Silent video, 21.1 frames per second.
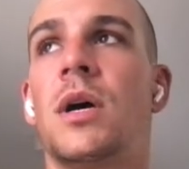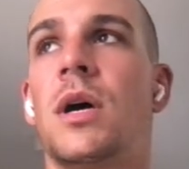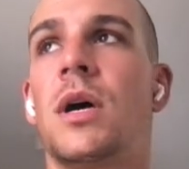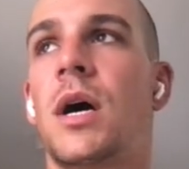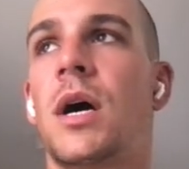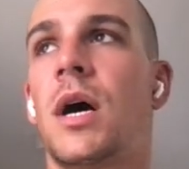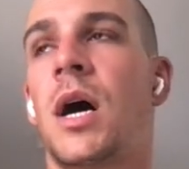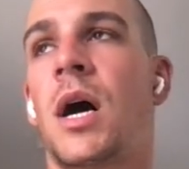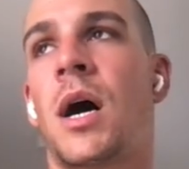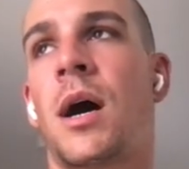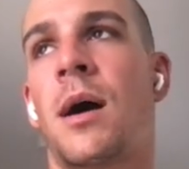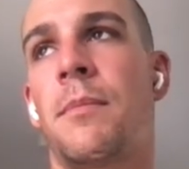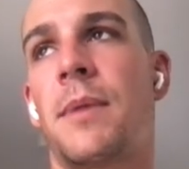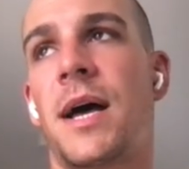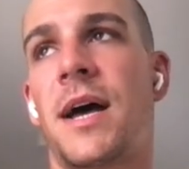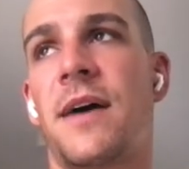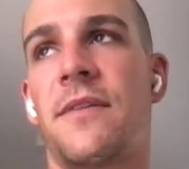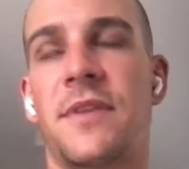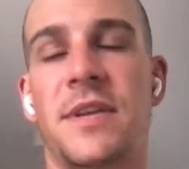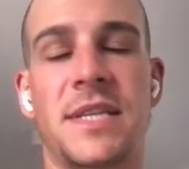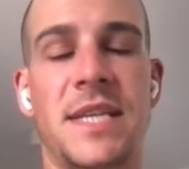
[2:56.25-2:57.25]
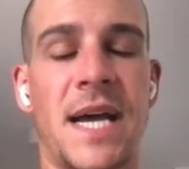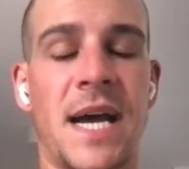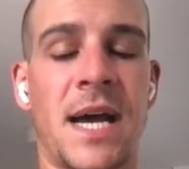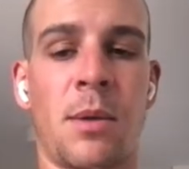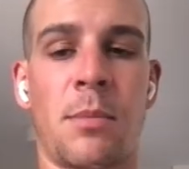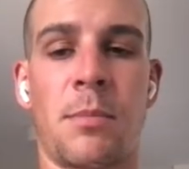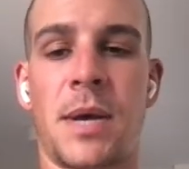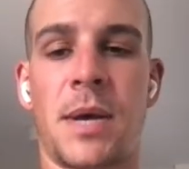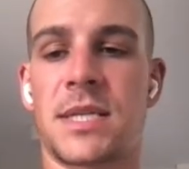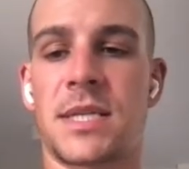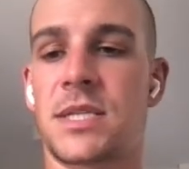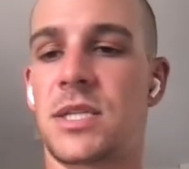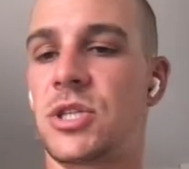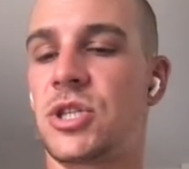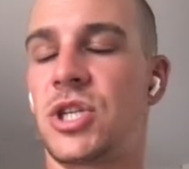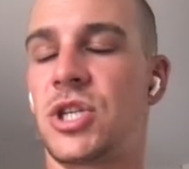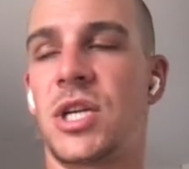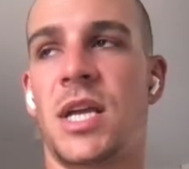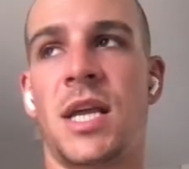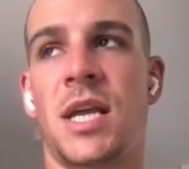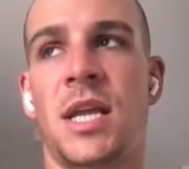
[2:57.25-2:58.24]
heavy data
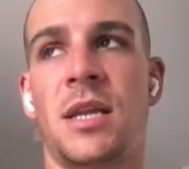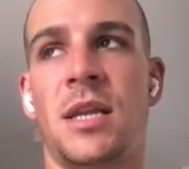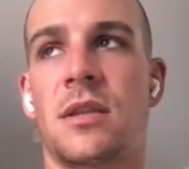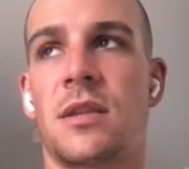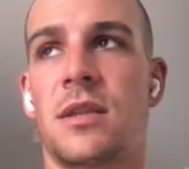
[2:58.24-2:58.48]
messaging,